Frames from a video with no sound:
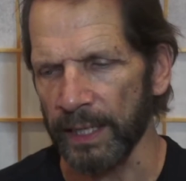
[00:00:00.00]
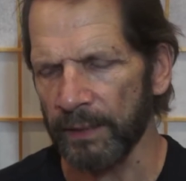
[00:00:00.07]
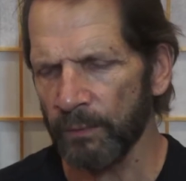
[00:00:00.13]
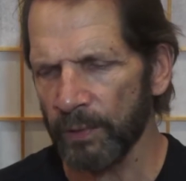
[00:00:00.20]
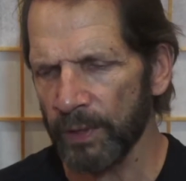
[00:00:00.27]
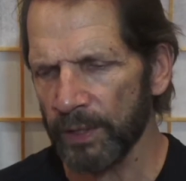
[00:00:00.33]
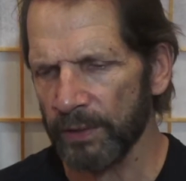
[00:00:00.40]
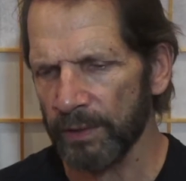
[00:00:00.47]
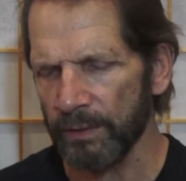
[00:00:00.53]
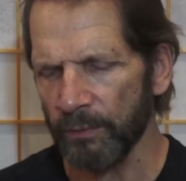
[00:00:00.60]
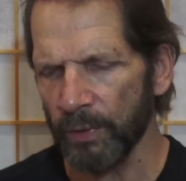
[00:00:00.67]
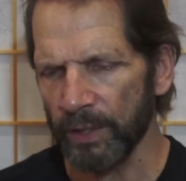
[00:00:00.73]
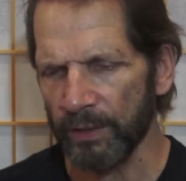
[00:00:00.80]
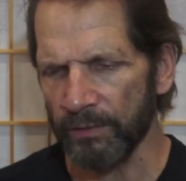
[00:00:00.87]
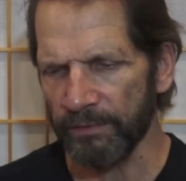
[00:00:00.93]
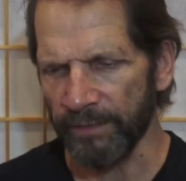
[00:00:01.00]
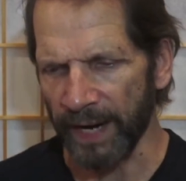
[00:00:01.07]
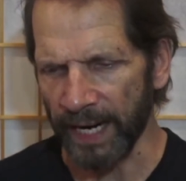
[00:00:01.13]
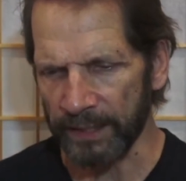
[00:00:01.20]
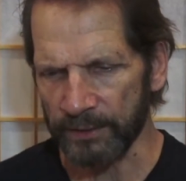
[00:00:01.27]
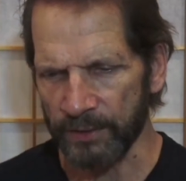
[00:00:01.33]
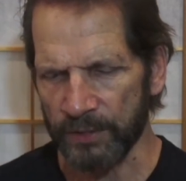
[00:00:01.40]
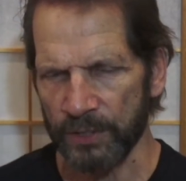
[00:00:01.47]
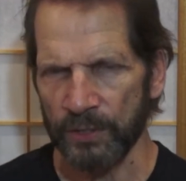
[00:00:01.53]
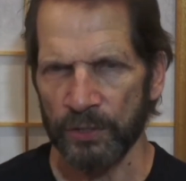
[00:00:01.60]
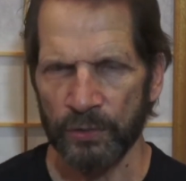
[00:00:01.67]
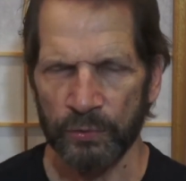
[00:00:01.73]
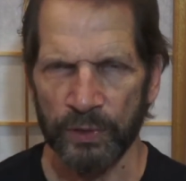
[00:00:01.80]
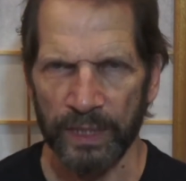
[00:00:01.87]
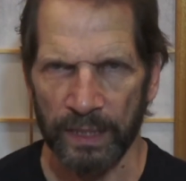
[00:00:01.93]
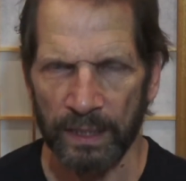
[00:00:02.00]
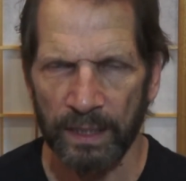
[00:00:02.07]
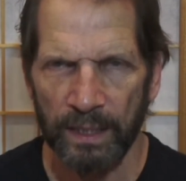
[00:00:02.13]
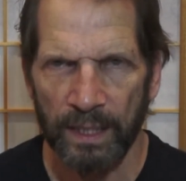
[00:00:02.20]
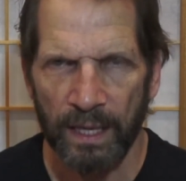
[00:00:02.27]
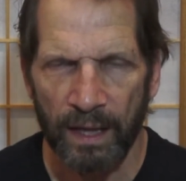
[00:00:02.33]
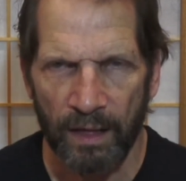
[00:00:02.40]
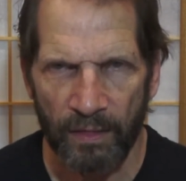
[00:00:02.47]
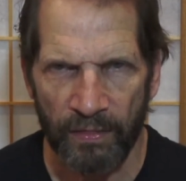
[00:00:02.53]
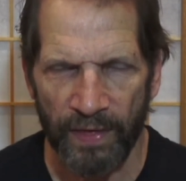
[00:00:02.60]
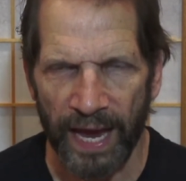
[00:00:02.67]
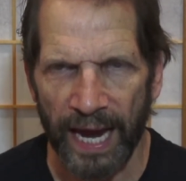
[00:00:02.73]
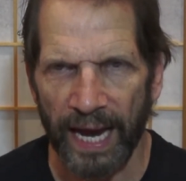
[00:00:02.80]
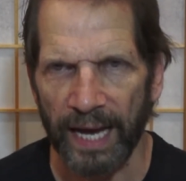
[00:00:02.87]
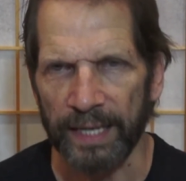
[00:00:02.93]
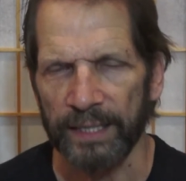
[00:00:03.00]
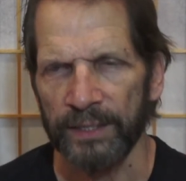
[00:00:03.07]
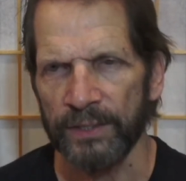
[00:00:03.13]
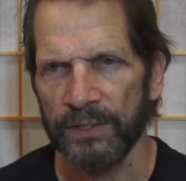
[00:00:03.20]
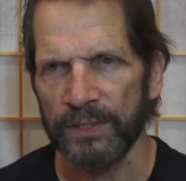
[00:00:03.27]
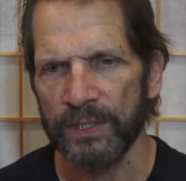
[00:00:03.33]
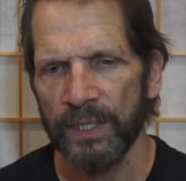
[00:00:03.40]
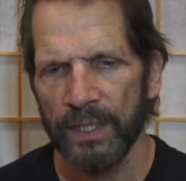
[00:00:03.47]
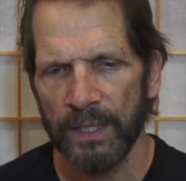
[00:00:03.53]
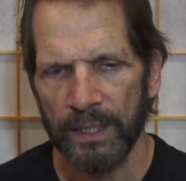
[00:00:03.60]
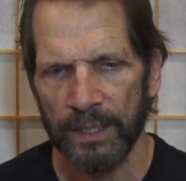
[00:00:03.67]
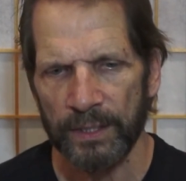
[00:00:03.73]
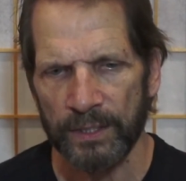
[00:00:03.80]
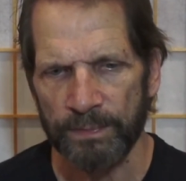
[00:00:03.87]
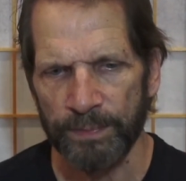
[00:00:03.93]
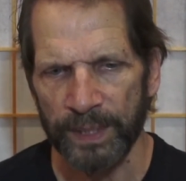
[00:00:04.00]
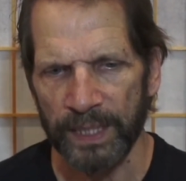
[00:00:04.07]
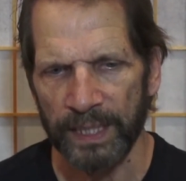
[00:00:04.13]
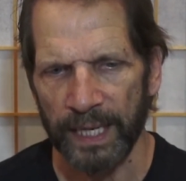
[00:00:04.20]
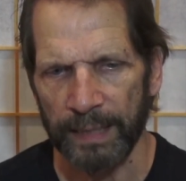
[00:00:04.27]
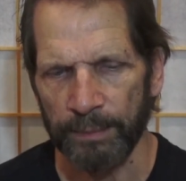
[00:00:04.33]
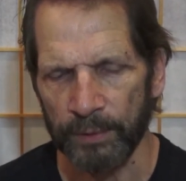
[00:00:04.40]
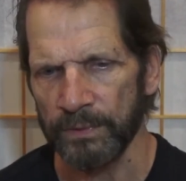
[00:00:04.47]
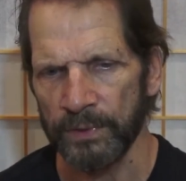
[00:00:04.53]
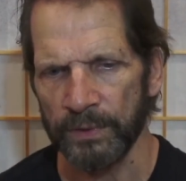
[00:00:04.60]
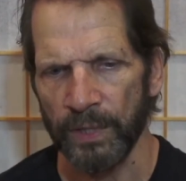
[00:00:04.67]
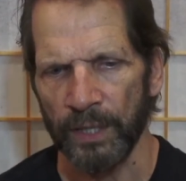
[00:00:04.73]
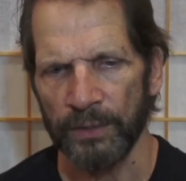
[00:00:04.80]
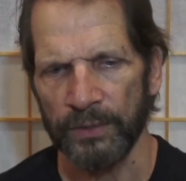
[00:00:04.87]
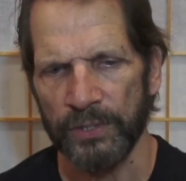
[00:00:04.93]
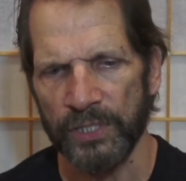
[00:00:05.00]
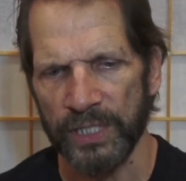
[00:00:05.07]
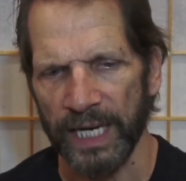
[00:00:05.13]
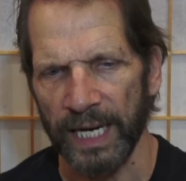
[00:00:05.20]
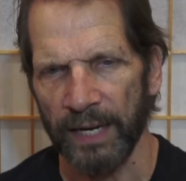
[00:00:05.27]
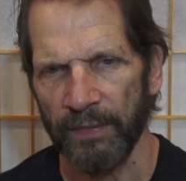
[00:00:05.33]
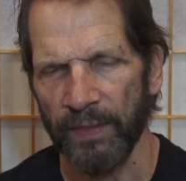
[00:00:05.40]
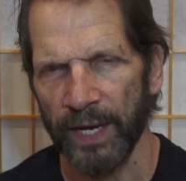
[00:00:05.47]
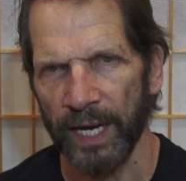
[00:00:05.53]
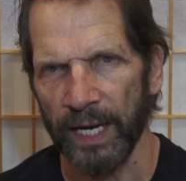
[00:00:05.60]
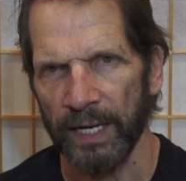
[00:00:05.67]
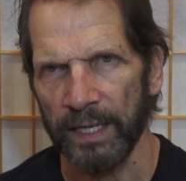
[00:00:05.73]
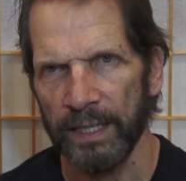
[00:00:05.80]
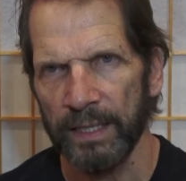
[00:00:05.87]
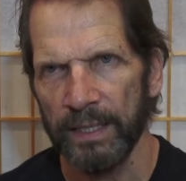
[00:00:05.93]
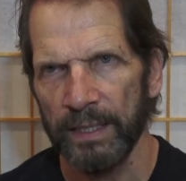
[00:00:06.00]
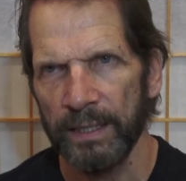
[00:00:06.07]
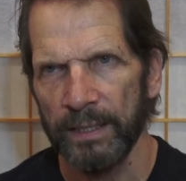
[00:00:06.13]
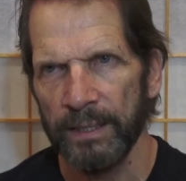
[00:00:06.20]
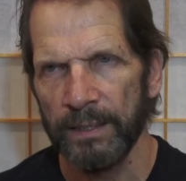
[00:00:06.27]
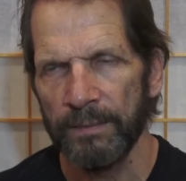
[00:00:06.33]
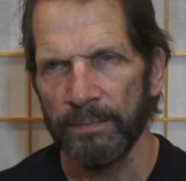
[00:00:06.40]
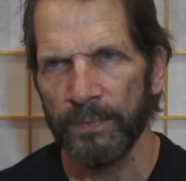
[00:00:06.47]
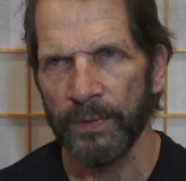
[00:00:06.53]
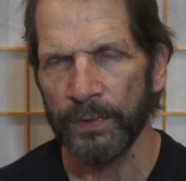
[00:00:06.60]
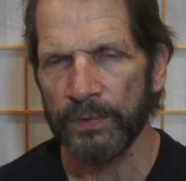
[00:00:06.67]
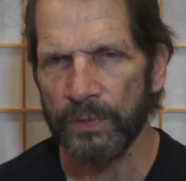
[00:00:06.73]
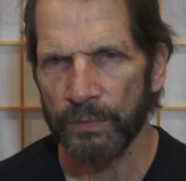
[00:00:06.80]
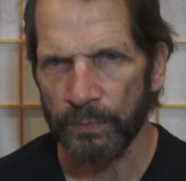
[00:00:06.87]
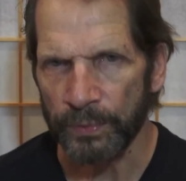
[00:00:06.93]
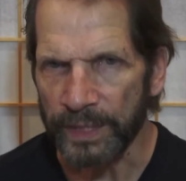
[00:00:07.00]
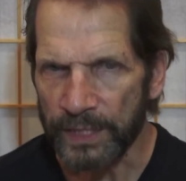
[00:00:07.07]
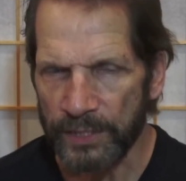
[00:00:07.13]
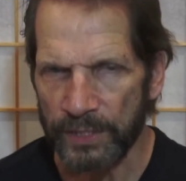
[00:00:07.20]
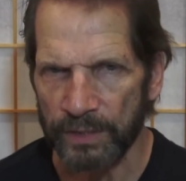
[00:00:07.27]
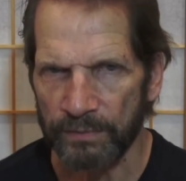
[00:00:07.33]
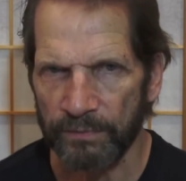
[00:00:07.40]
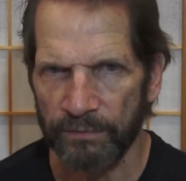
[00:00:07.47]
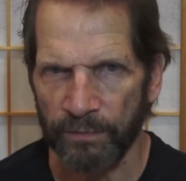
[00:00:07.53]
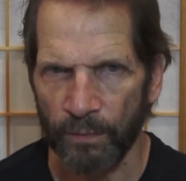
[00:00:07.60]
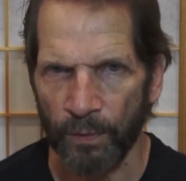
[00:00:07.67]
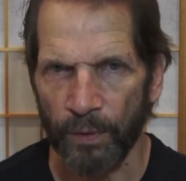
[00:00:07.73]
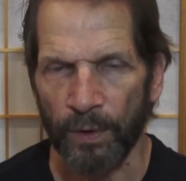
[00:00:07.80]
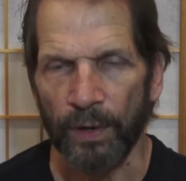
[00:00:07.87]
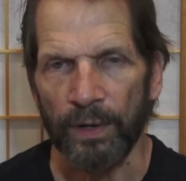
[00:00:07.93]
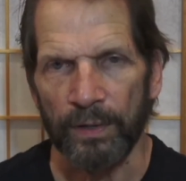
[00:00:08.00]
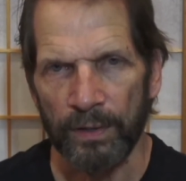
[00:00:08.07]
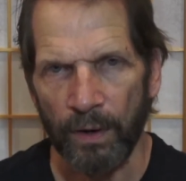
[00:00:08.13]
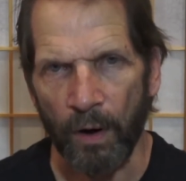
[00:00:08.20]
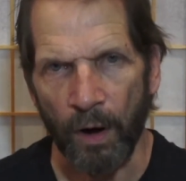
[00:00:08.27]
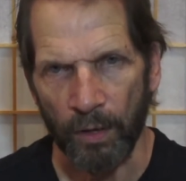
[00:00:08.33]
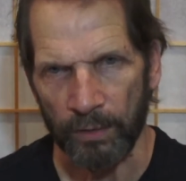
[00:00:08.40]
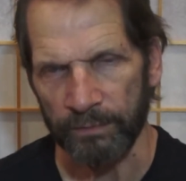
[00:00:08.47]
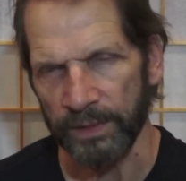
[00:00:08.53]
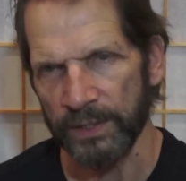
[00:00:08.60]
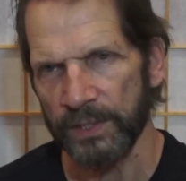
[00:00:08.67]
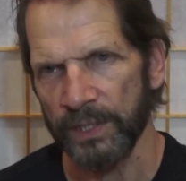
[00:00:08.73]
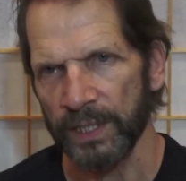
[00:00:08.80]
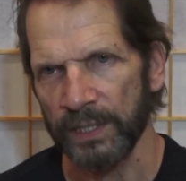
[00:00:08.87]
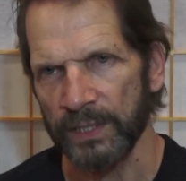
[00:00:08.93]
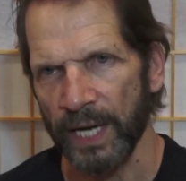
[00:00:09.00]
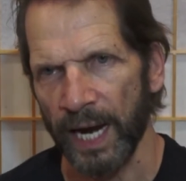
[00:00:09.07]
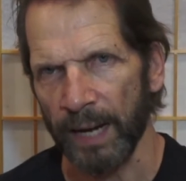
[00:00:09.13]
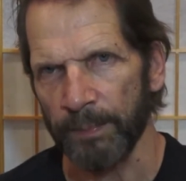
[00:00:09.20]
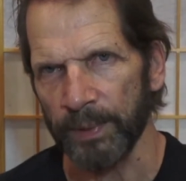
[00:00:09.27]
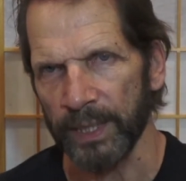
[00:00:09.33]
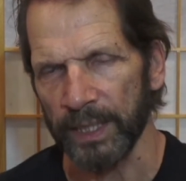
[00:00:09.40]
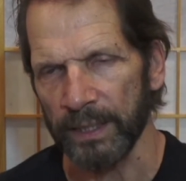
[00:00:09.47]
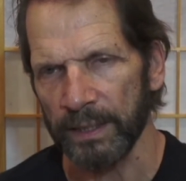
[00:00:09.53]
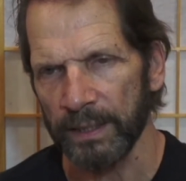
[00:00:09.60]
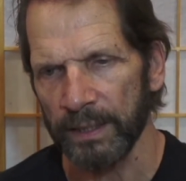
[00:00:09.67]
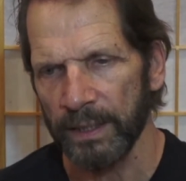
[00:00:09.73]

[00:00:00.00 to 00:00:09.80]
And one of the one of the factors in doing that is is being able to understand that there's a reason for all of these things happening.